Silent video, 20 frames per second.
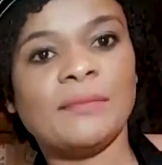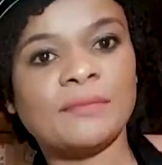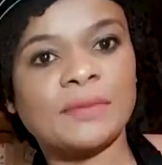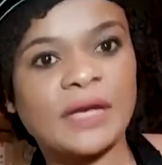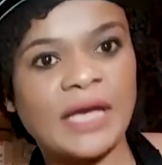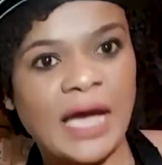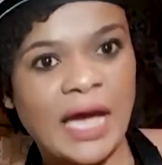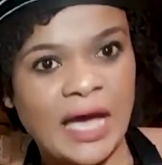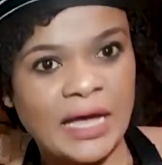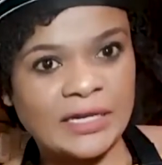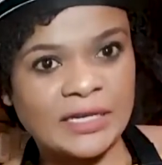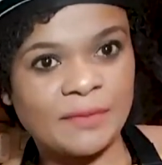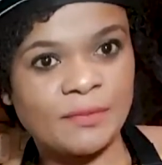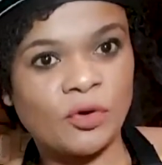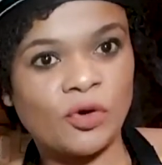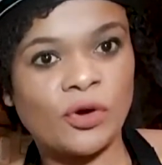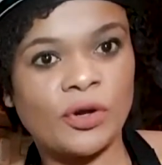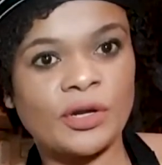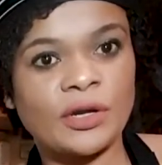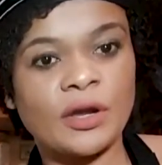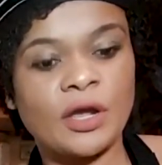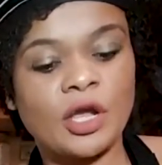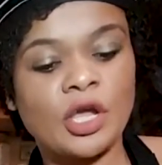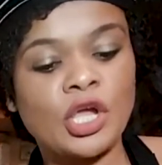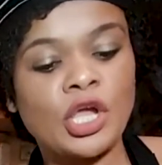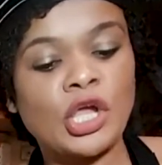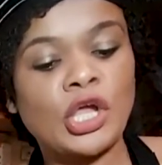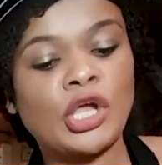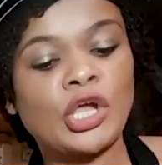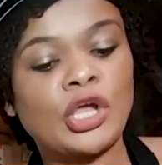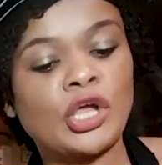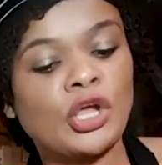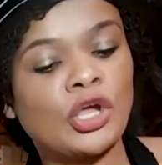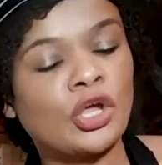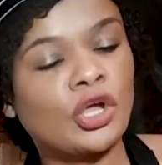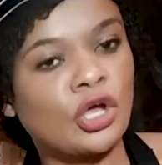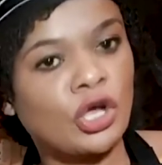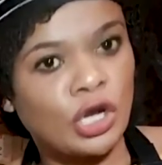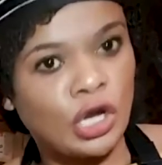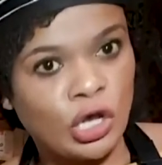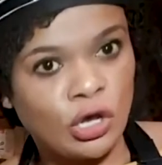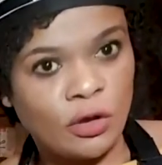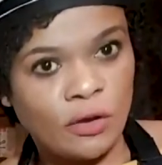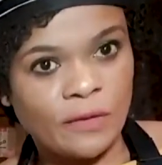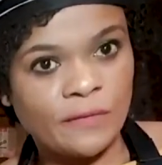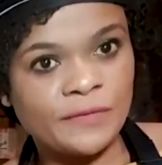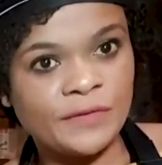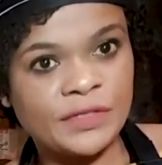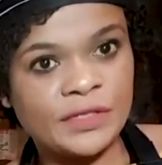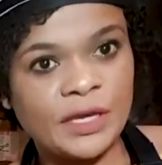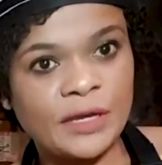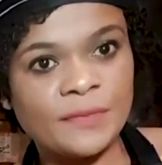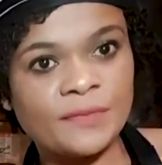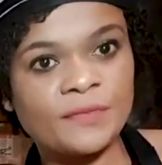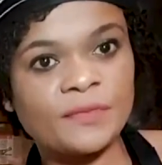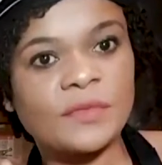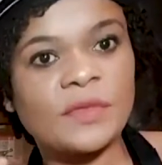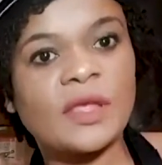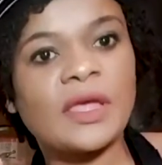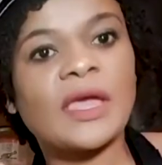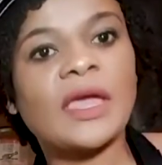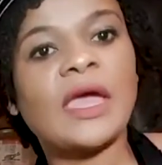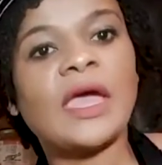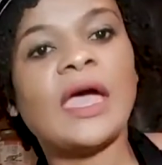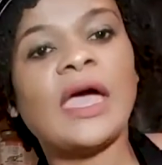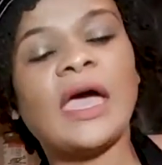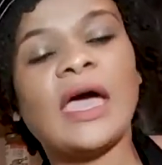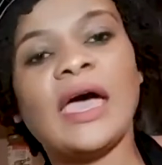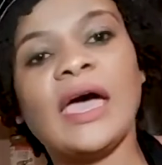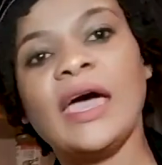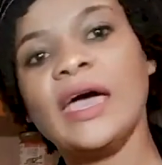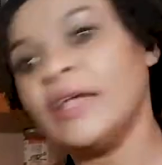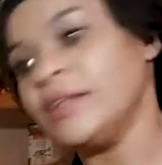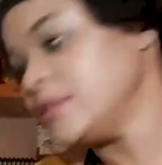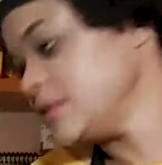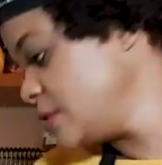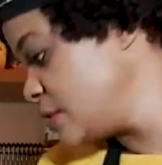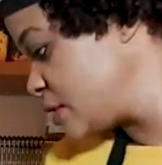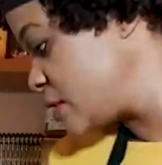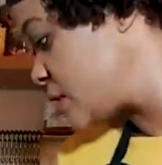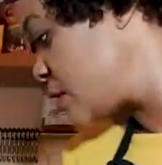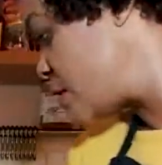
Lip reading: cardamom, cloves, and